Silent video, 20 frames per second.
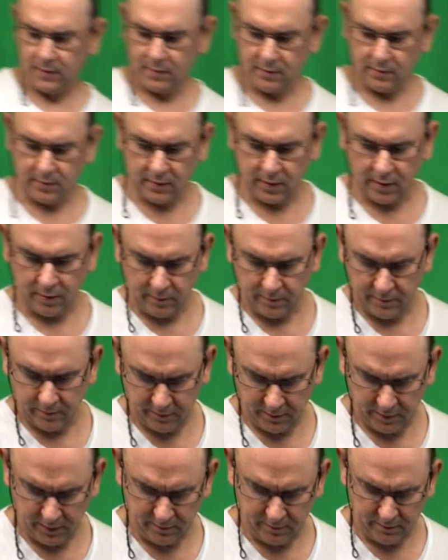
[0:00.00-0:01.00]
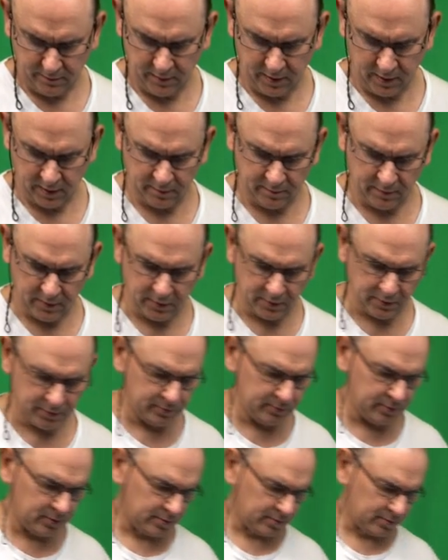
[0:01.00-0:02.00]
So that would get me
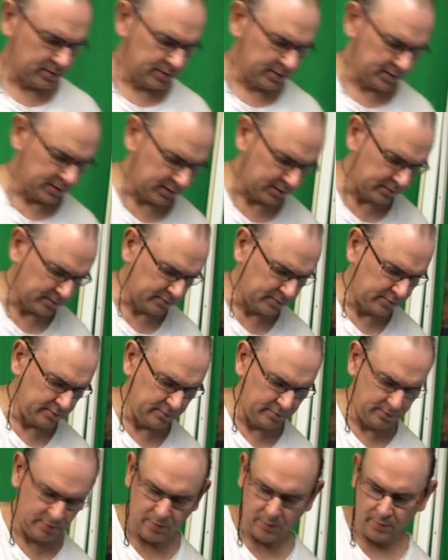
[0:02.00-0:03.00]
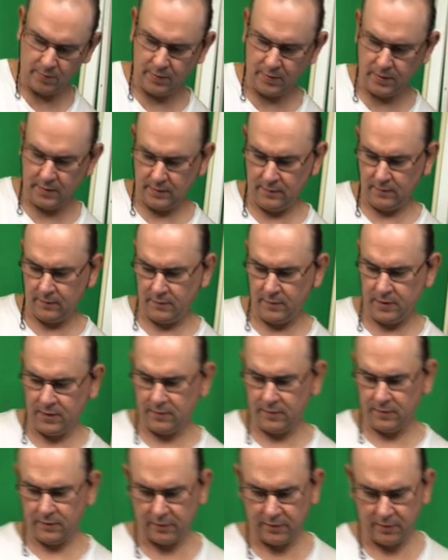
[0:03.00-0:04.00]
through doors and through, well
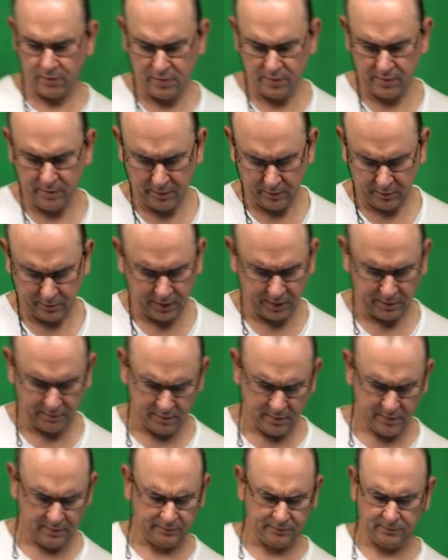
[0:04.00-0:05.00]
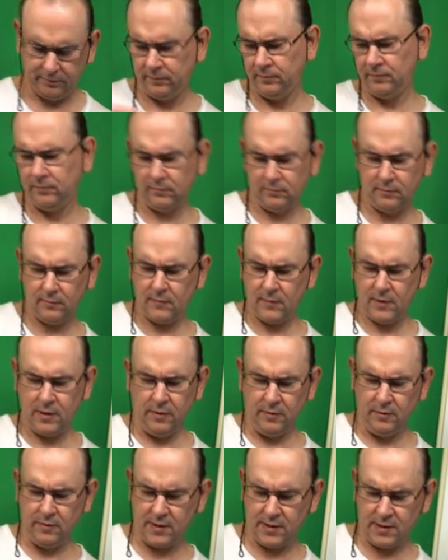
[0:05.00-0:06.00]
not through, but
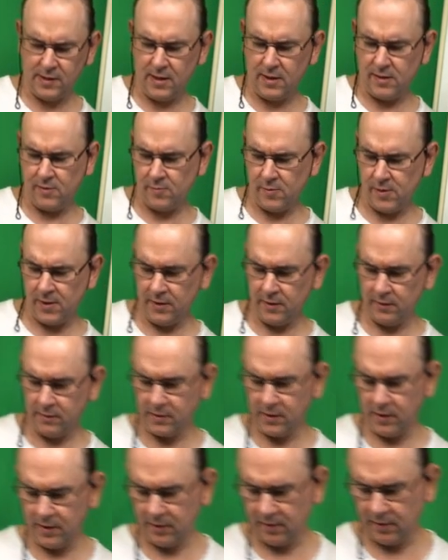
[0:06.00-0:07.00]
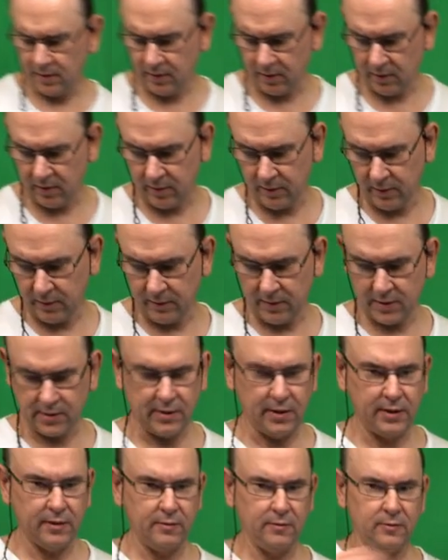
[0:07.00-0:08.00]
on the side of windows and uh, on the
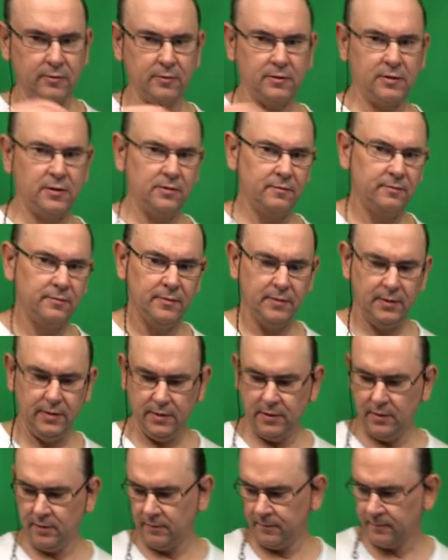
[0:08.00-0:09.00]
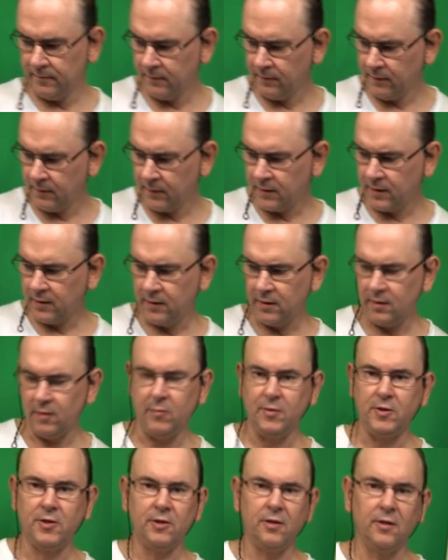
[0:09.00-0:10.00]
side of doors and I'll
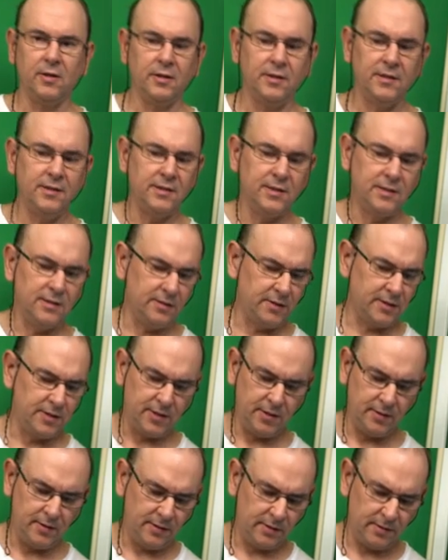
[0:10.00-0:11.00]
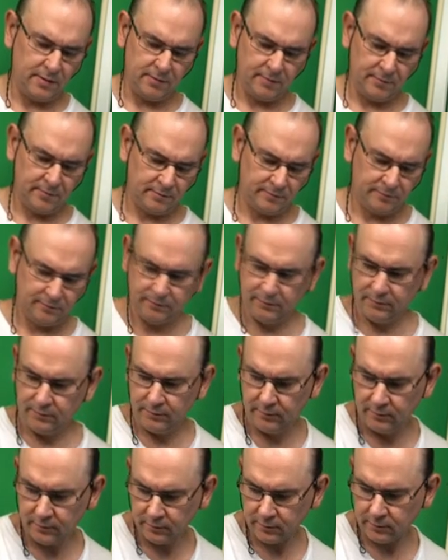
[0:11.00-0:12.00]
be showing the installation
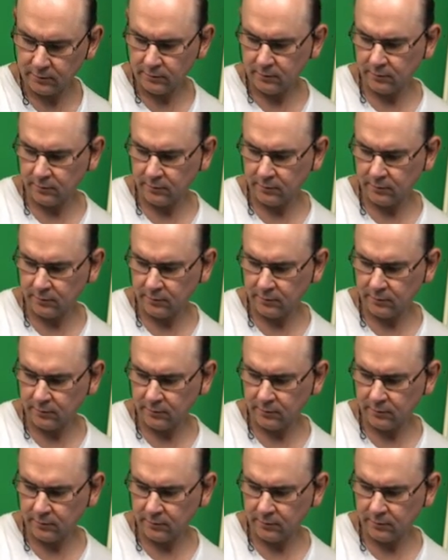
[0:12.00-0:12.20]
later.